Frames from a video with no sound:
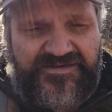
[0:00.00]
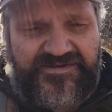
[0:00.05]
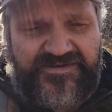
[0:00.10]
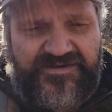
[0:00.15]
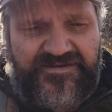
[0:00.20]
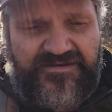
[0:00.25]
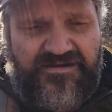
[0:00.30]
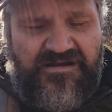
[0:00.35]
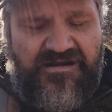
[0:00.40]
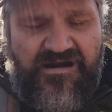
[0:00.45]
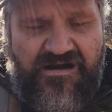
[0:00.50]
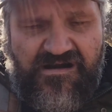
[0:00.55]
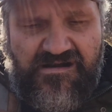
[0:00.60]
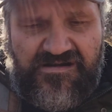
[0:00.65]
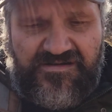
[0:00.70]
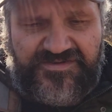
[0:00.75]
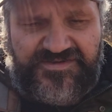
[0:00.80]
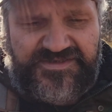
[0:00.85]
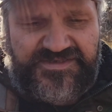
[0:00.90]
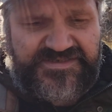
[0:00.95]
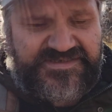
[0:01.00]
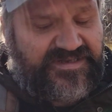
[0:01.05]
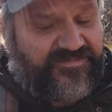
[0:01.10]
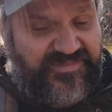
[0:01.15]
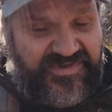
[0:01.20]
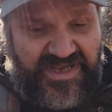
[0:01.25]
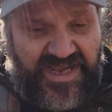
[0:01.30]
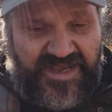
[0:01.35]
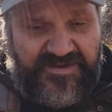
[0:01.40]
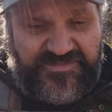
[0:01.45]
uh, hard
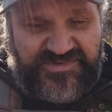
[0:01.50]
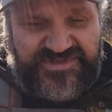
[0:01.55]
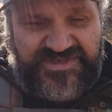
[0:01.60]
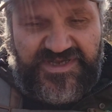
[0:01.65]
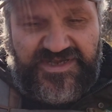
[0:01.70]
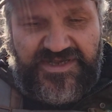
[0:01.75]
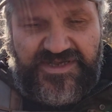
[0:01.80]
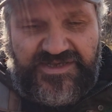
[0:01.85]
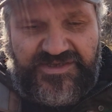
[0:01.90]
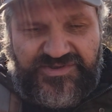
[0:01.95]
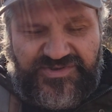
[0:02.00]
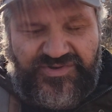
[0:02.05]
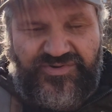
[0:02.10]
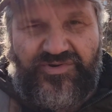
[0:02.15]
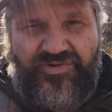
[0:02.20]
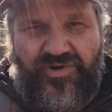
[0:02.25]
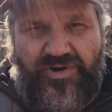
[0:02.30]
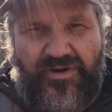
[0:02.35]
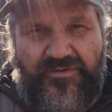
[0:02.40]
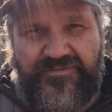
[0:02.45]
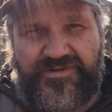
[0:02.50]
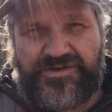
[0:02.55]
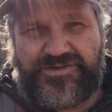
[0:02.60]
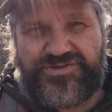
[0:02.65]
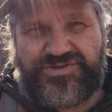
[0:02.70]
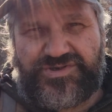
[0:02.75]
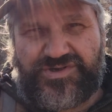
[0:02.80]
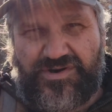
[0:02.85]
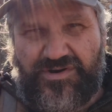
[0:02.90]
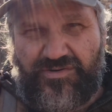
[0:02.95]
sometimes to
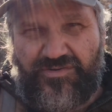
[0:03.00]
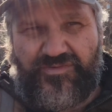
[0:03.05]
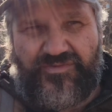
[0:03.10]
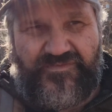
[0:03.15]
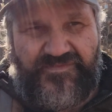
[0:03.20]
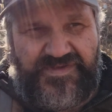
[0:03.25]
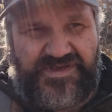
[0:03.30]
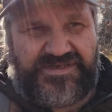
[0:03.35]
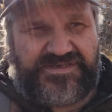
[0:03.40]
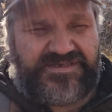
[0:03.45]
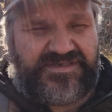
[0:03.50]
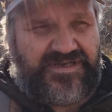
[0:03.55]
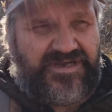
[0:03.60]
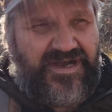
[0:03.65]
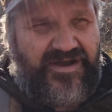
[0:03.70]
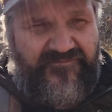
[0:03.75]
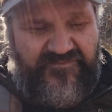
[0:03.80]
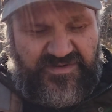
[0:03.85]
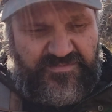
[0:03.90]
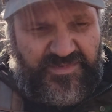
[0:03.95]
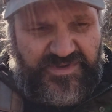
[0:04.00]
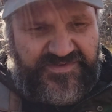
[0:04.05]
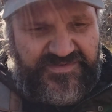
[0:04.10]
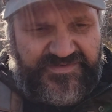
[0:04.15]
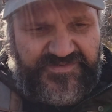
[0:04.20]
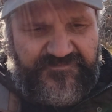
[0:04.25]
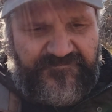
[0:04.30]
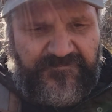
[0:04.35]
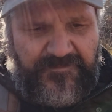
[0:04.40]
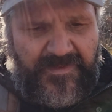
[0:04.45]
overthrow this government.
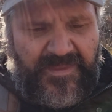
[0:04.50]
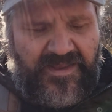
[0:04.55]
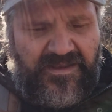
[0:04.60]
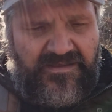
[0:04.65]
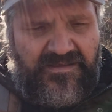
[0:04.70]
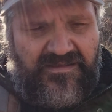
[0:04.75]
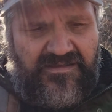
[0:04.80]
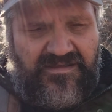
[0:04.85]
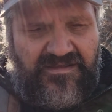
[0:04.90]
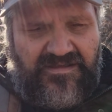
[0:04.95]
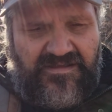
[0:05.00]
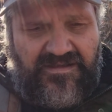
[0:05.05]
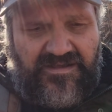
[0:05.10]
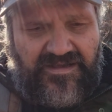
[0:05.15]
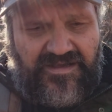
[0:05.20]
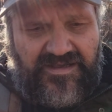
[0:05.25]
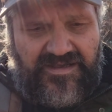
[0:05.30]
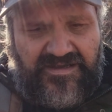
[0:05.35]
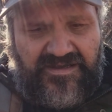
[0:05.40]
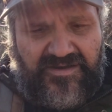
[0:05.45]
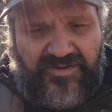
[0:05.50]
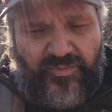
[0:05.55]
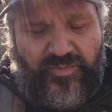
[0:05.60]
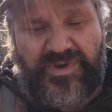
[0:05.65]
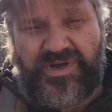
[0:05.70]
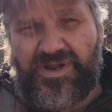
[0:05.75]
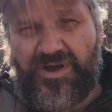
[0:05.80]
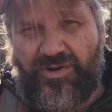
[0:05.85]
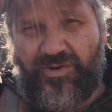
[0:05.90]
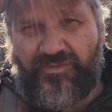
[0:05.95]
Uh,
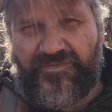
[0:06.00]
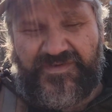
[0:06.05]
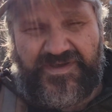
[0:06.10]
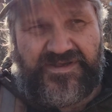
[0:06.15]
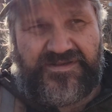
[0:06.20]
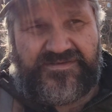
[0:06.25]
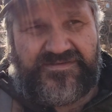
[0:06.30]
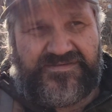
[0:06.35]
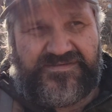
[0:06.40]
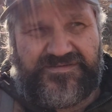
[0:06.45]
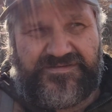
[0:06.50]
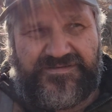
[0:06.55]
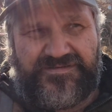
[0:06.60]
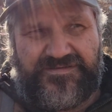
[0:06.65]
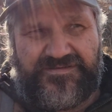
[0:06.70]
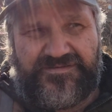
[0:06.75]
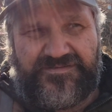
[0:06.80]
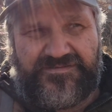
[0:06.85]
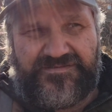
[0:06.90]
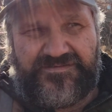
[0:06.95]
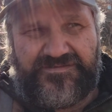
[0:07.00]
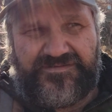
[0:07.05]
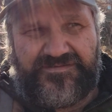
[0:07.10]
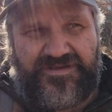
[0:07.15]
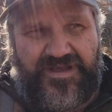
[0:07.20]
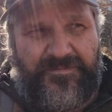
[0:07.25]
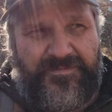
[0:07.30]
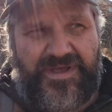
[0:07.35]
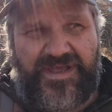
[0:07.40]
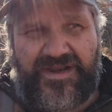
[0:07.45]
we know that
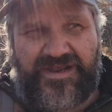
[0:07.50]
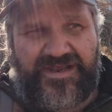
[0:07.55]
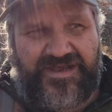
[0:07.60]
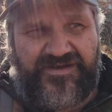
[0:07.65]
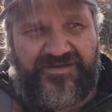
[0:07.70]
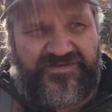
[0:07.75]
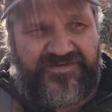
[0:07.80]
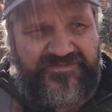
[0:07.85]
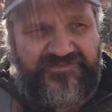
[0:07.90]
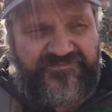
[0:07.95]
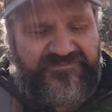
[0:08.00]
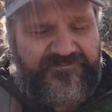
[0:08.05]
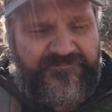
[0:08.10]
America